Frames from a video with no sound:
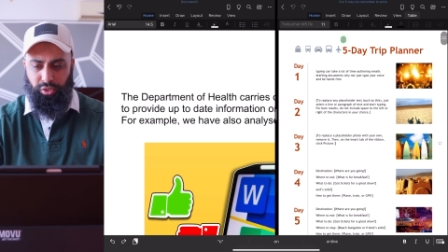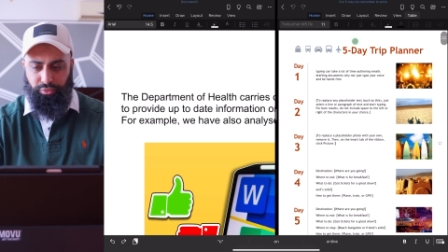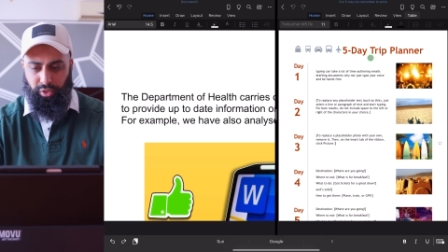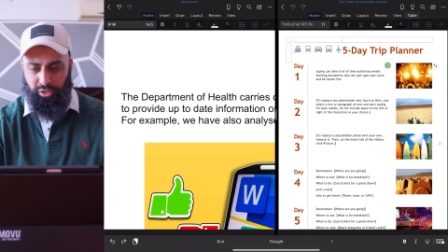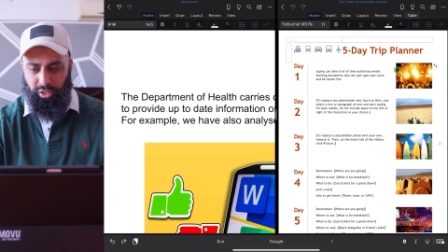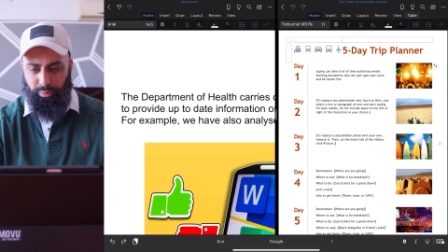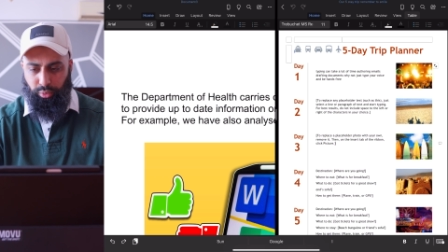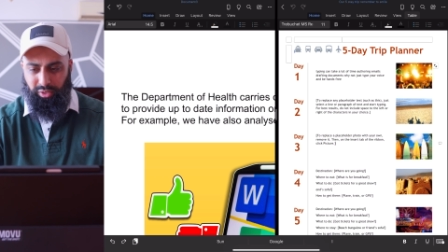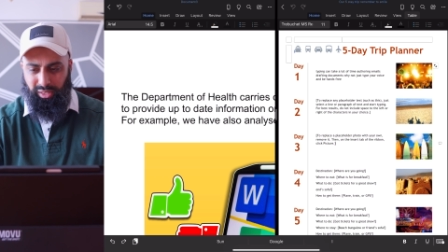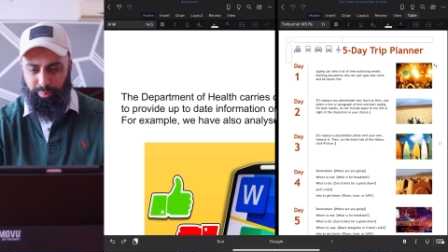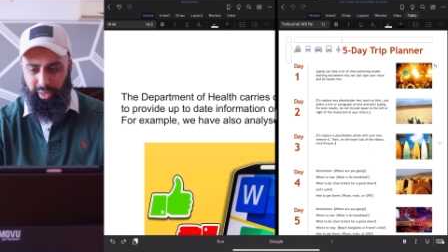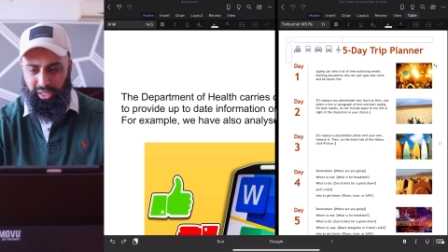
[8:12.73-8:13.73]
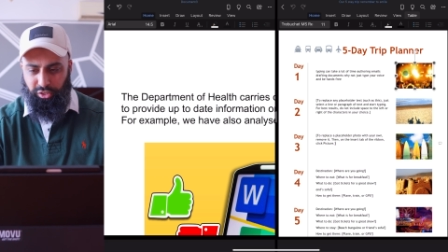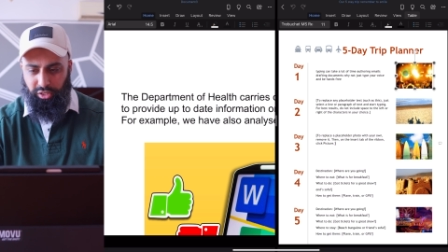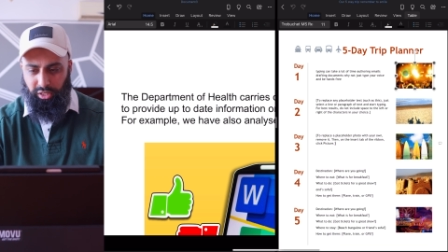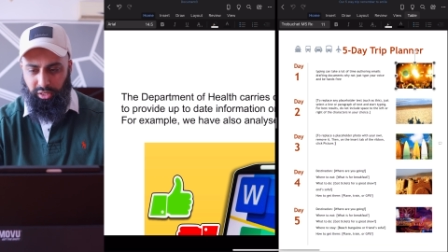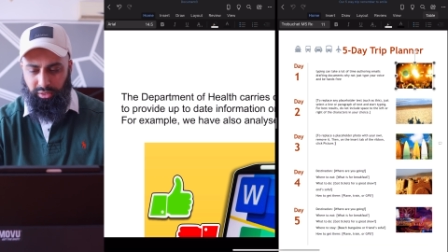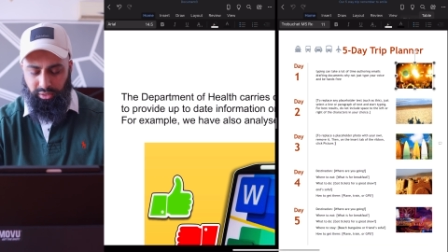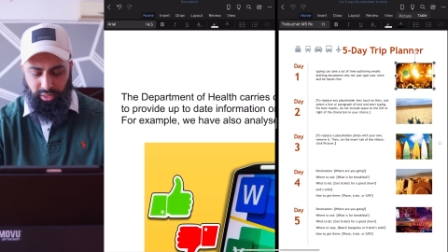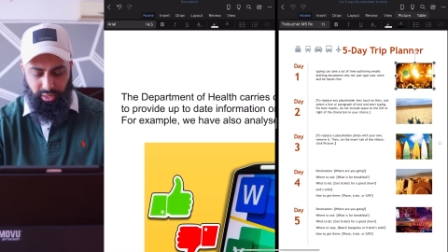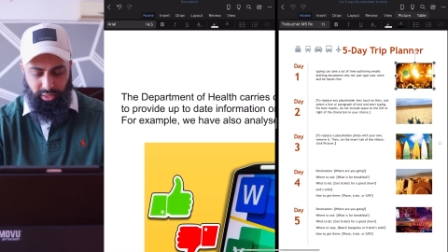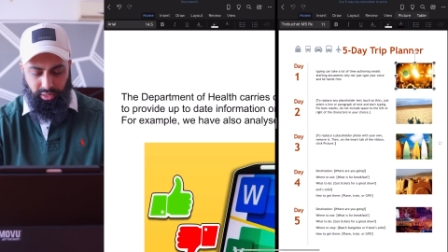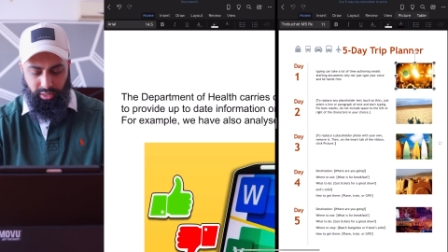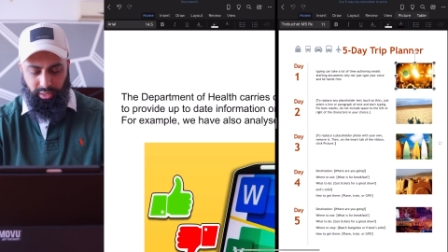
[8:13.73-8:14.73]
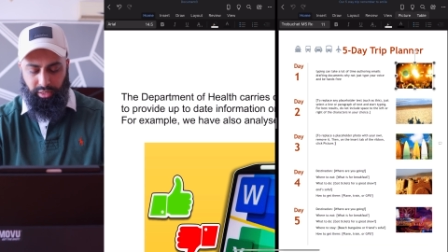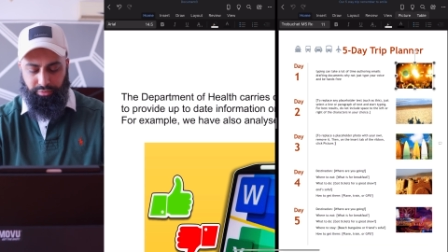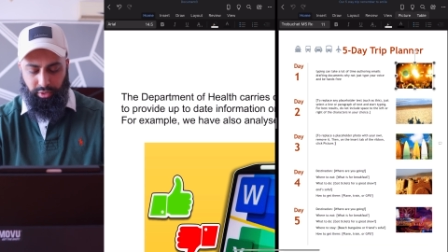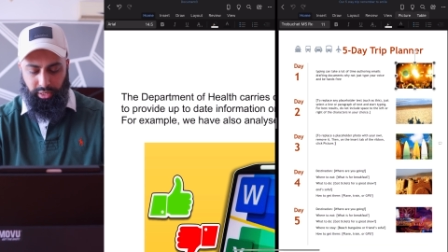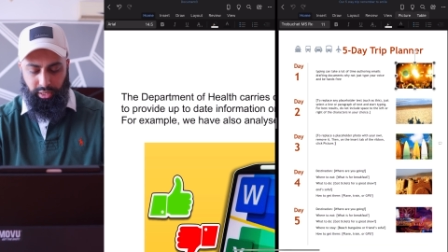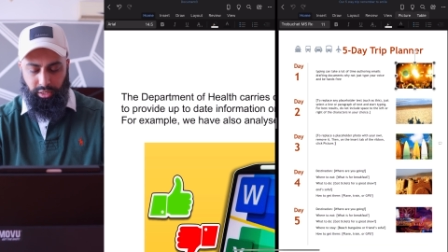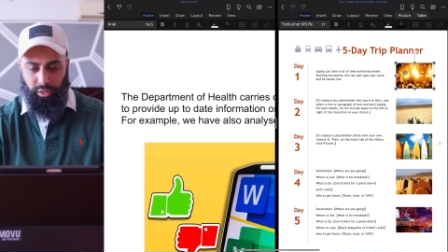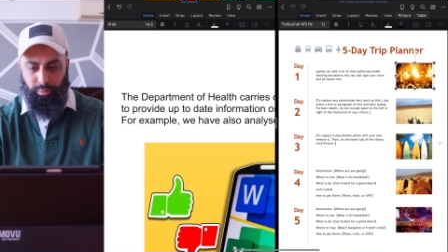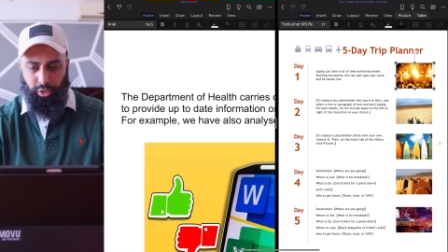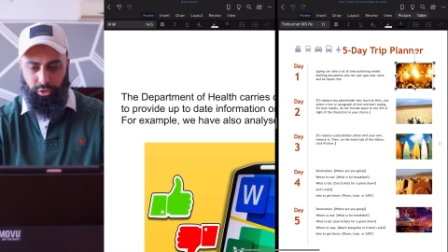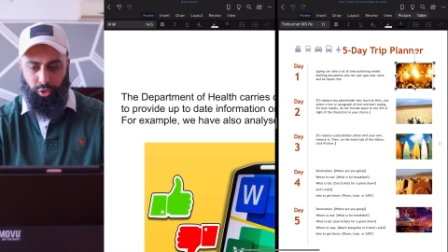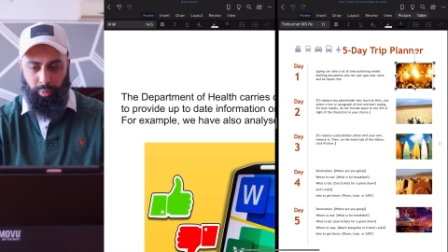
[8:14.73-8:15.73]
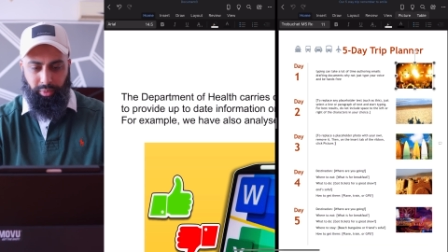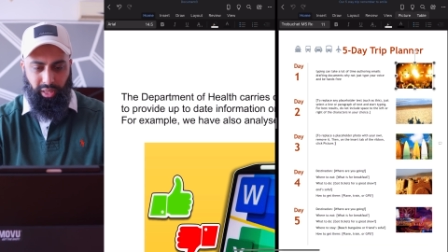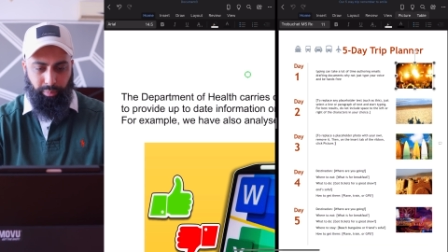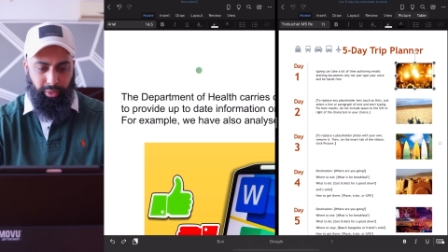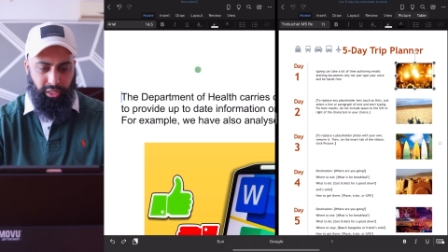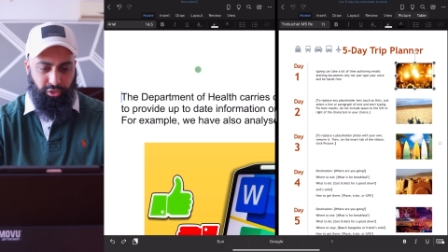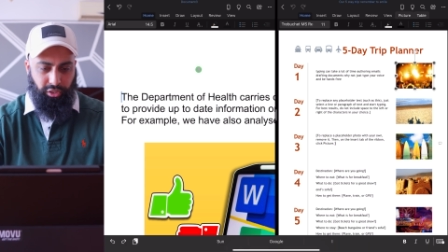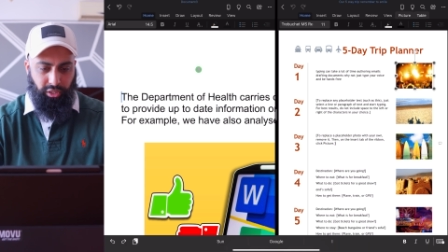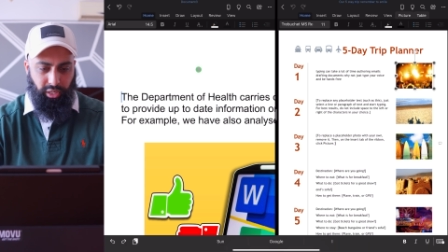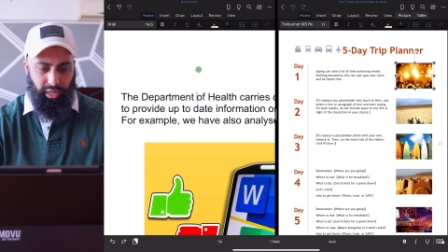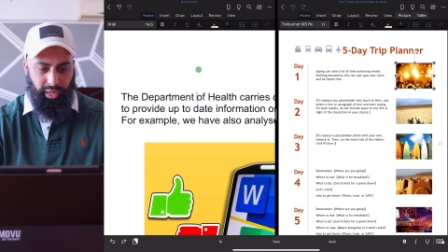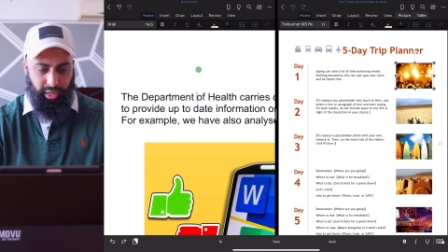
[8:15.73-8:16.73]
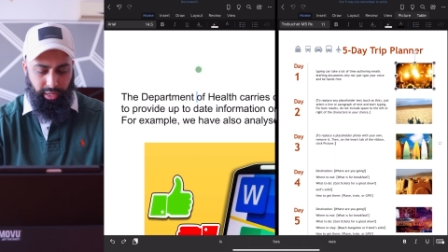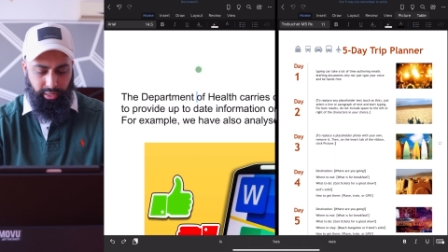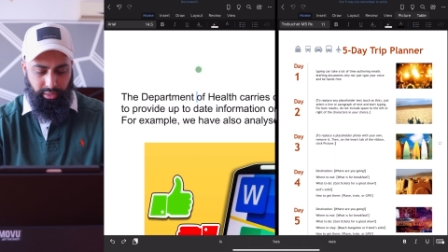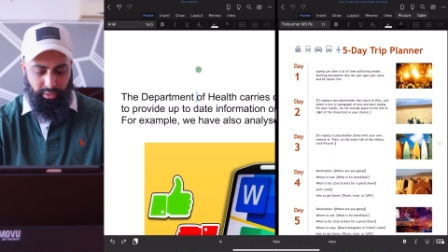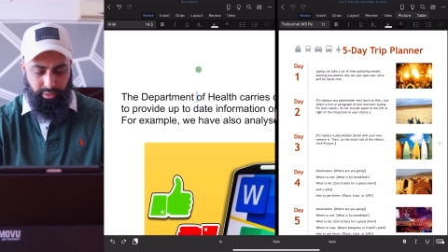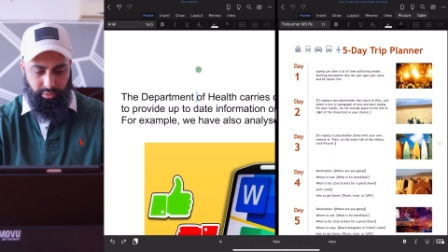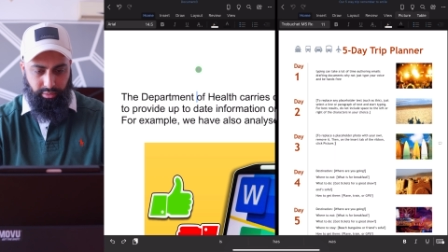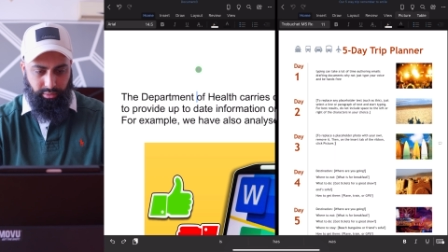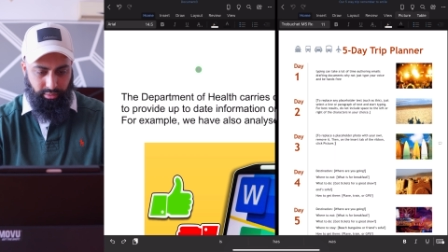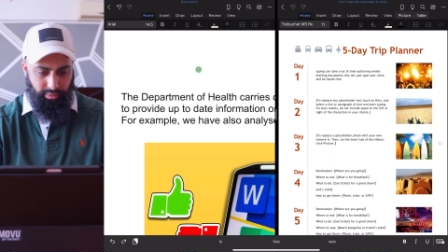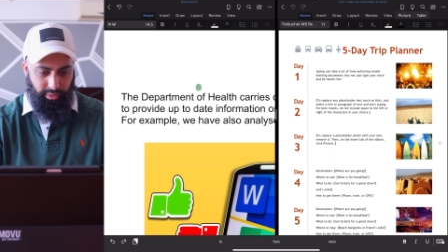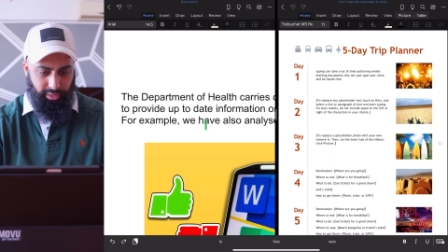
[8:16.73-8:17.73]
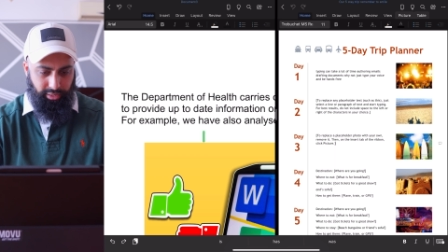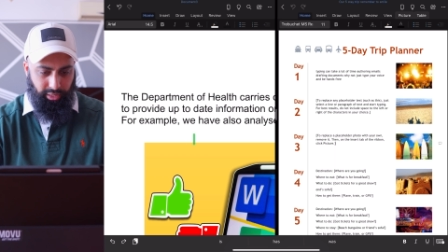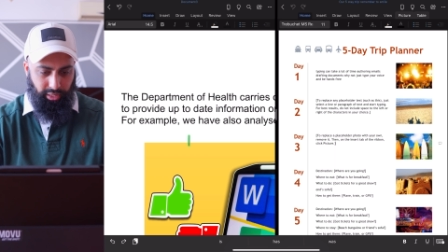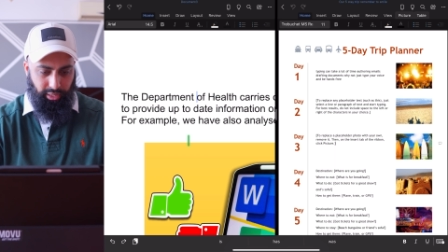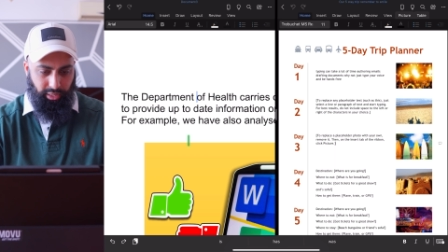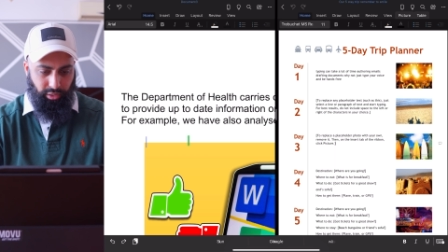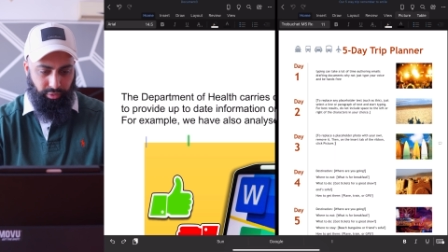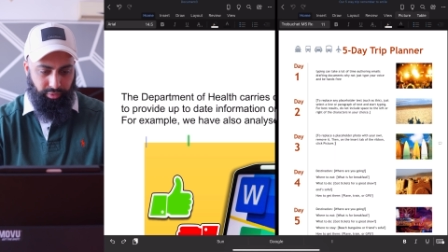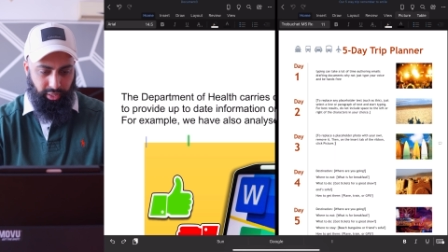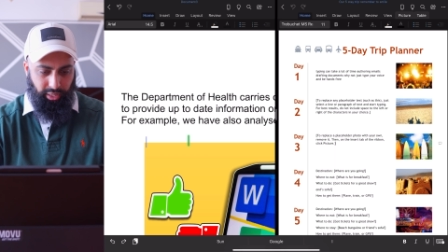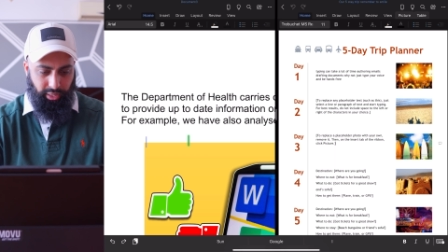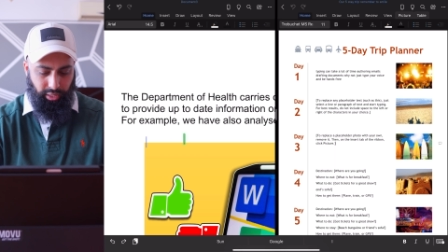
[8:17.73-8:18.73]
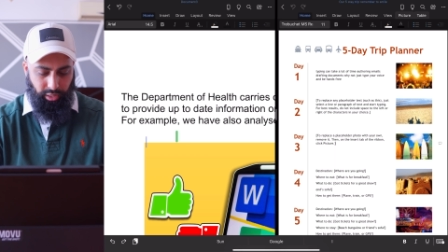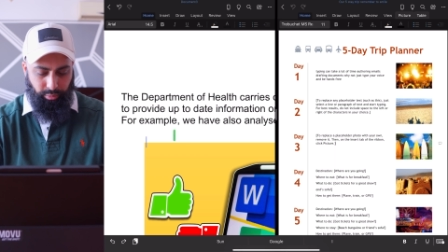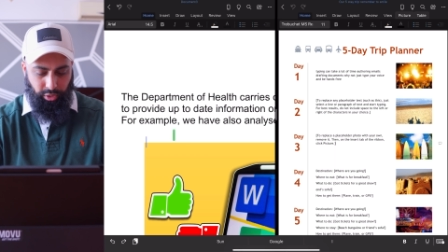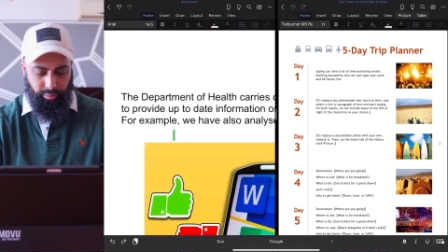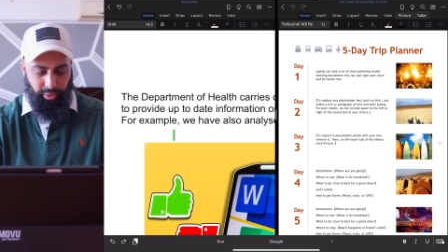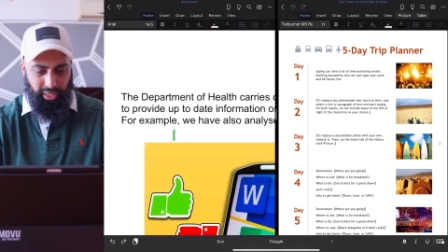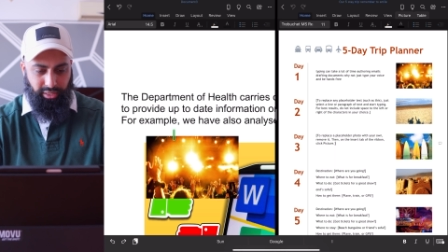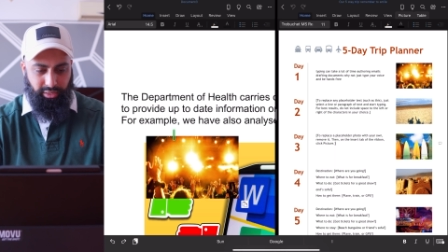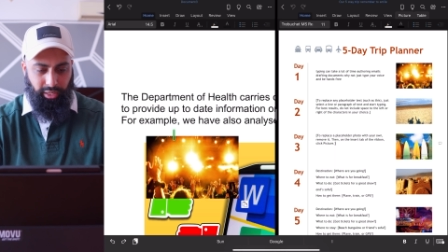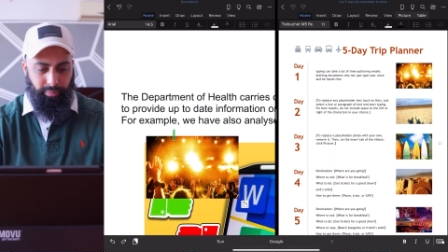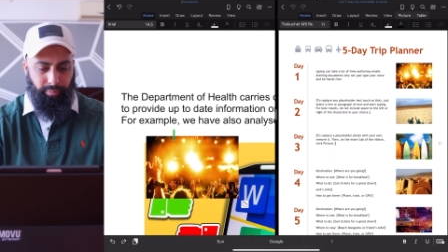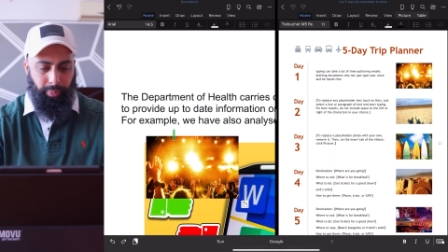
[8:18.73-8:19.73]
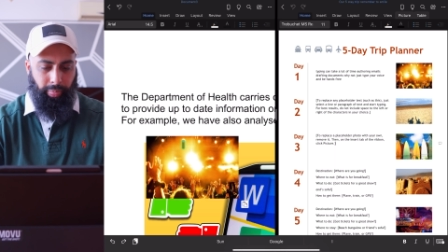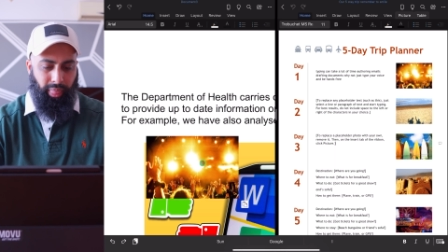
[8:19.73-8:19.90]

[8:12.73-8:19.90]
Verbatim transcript: So for example, this picture, if I command copy that picture and let's say over here, command paste it,